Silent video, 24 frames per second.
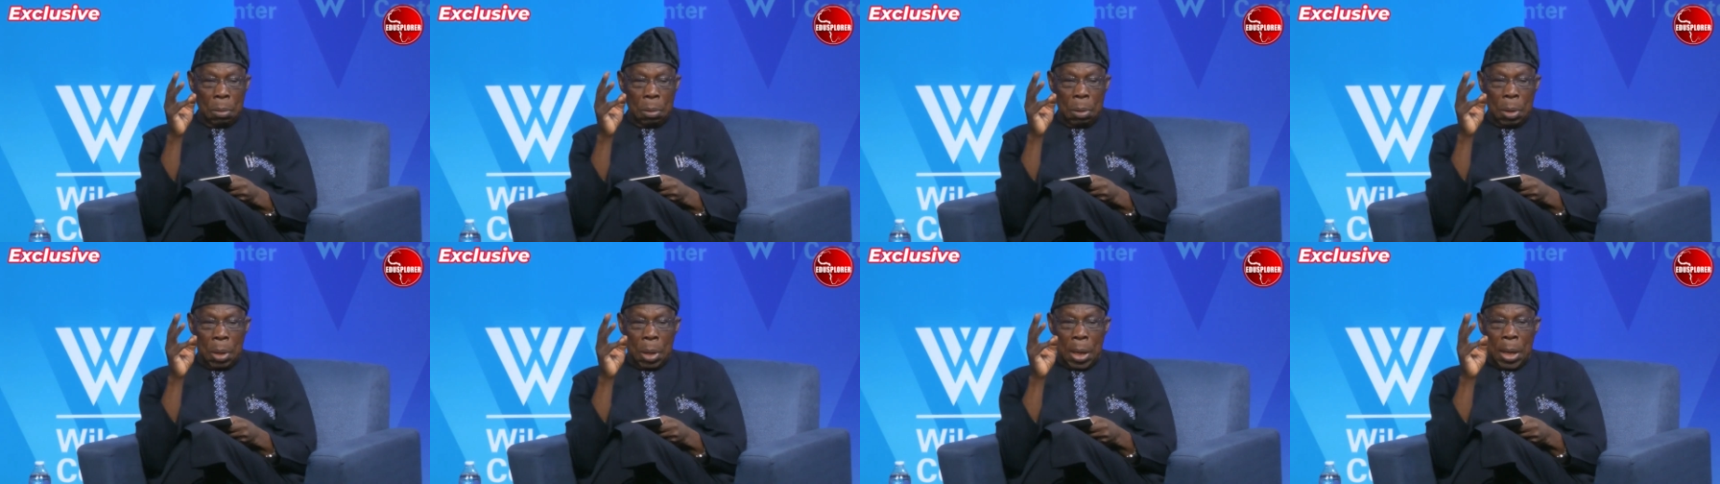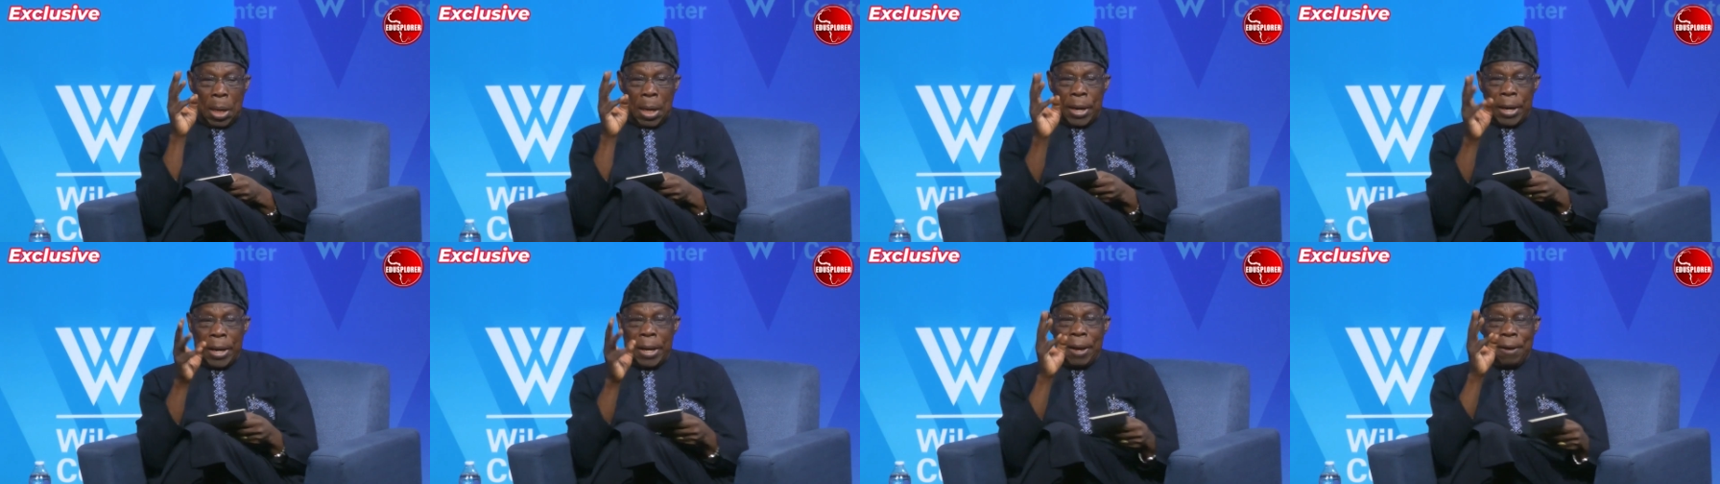
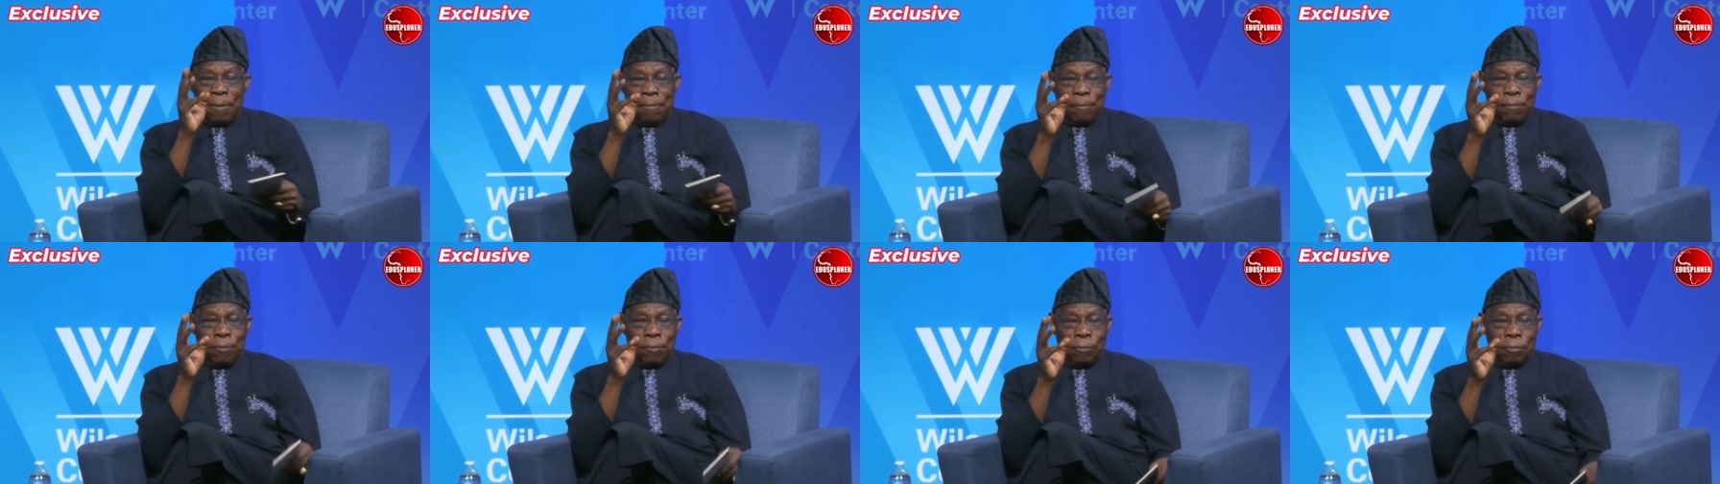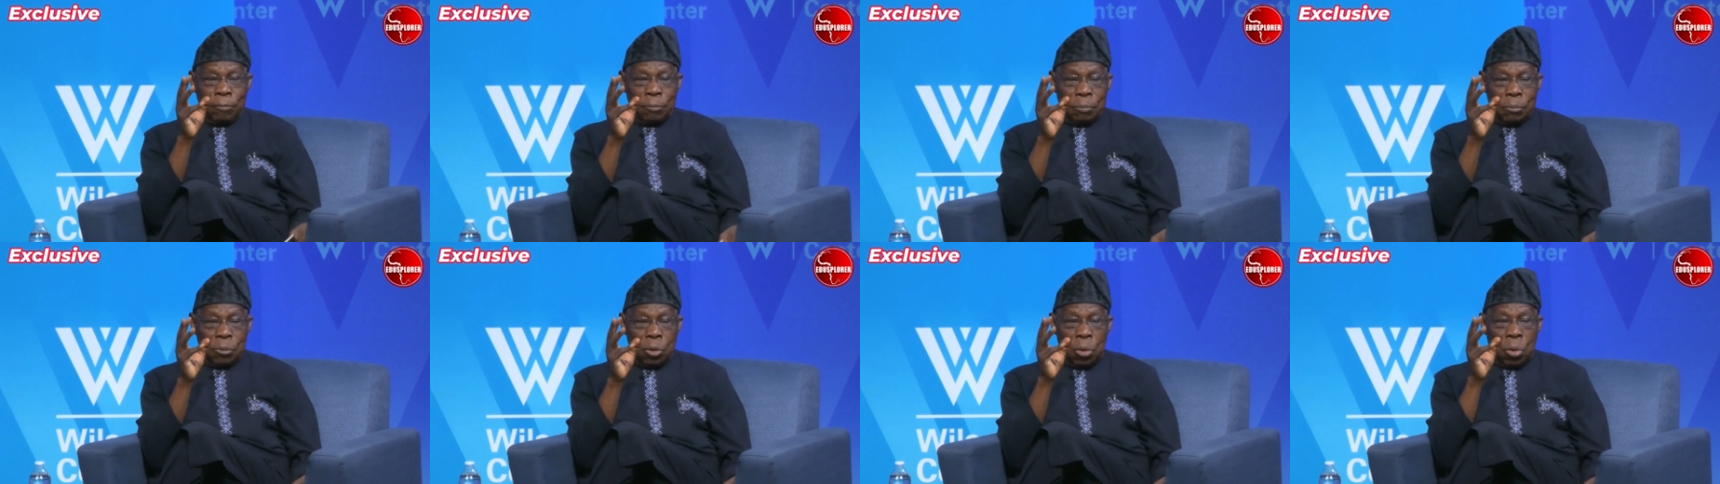I have
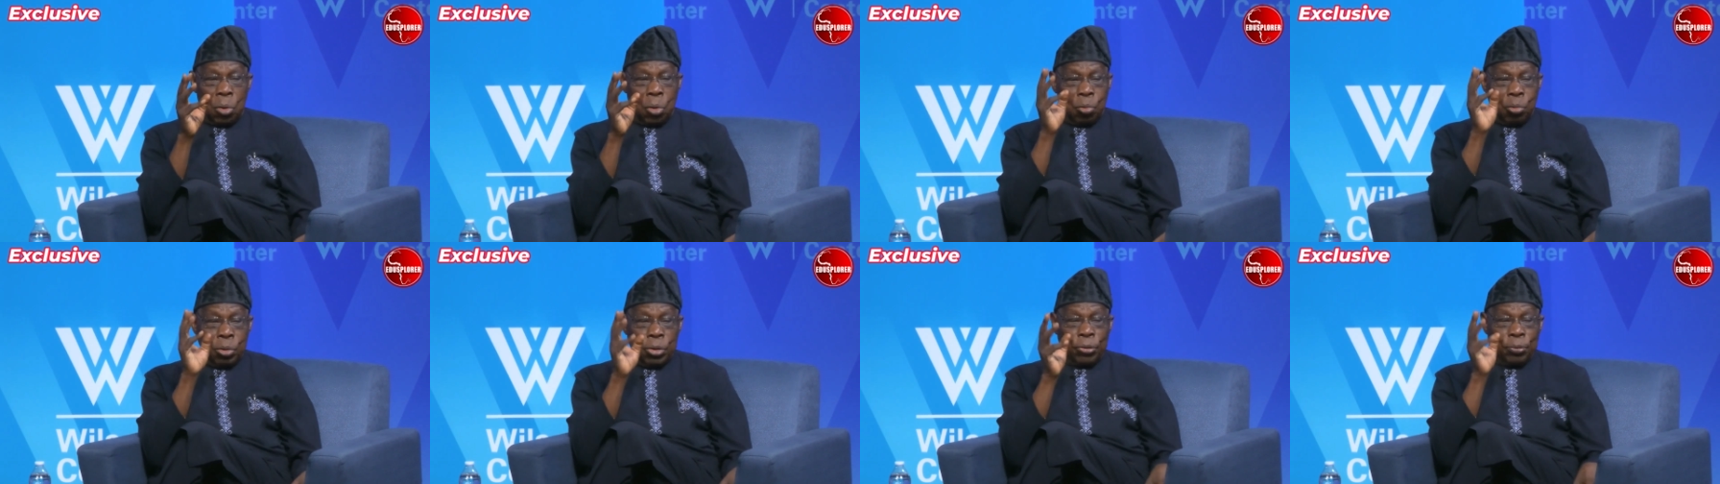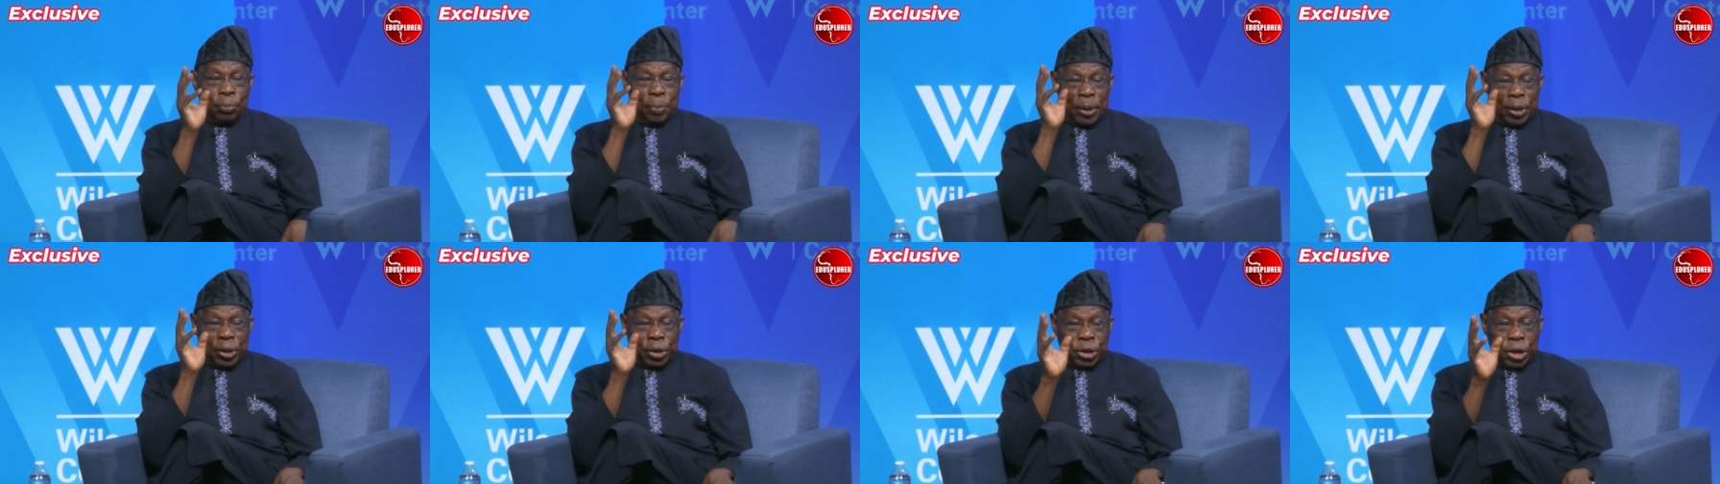always
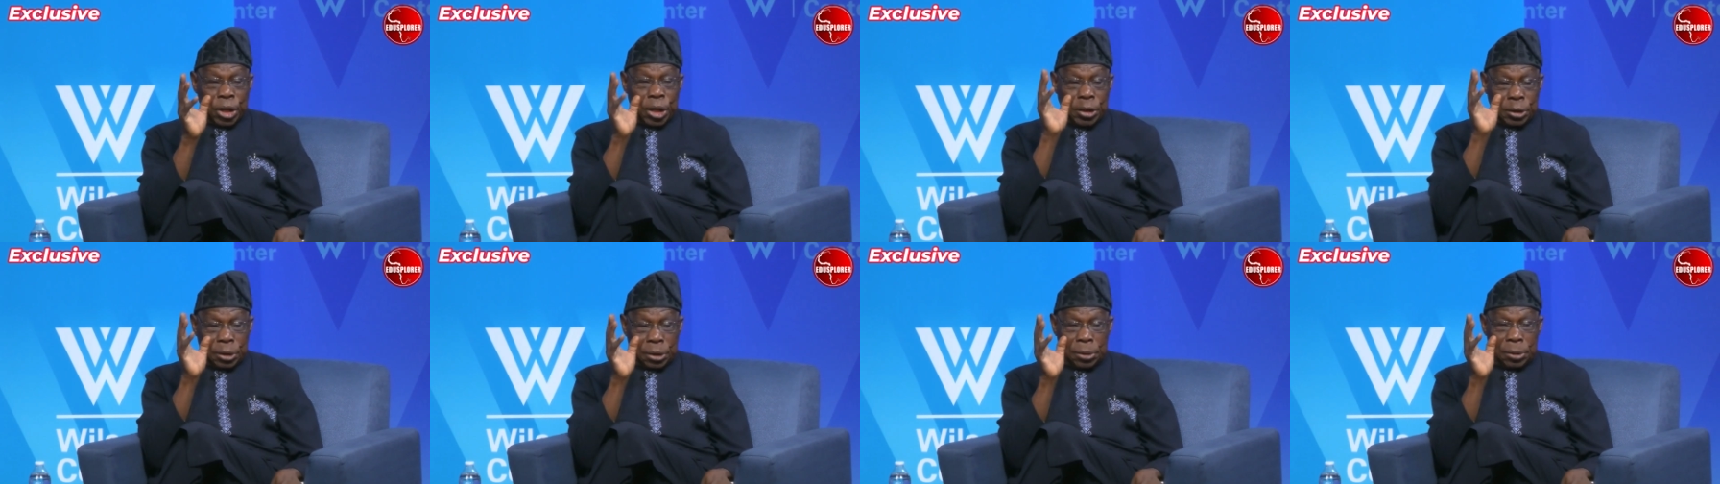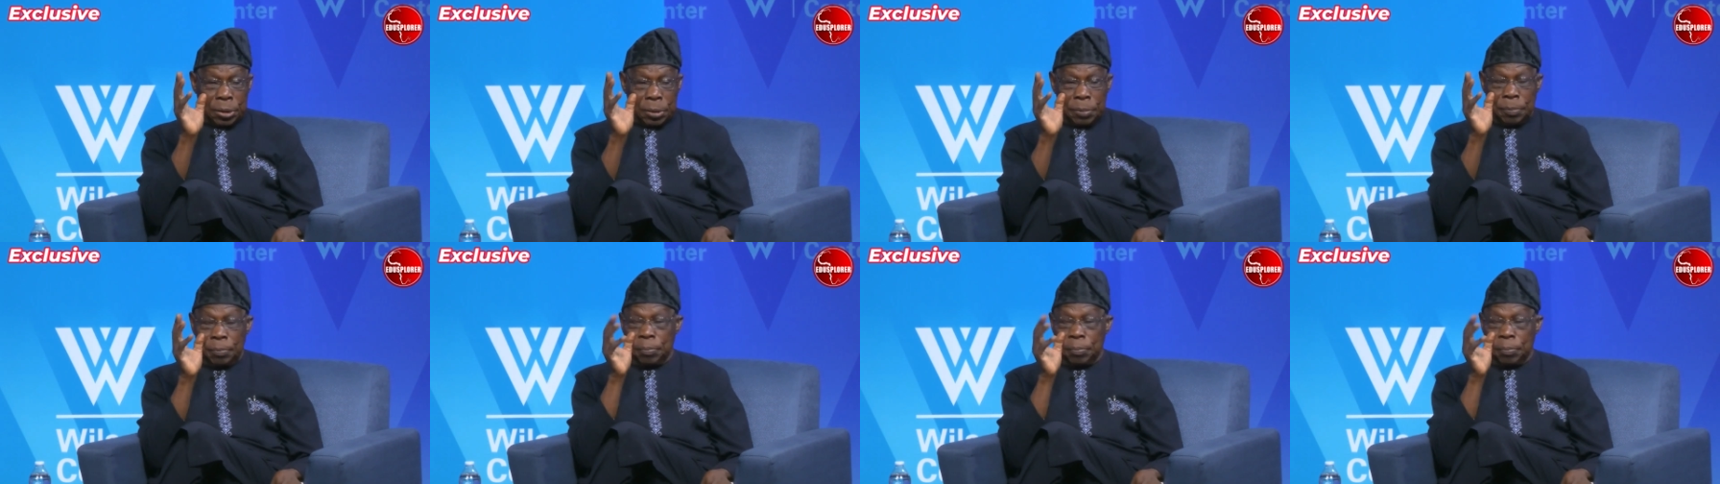maintained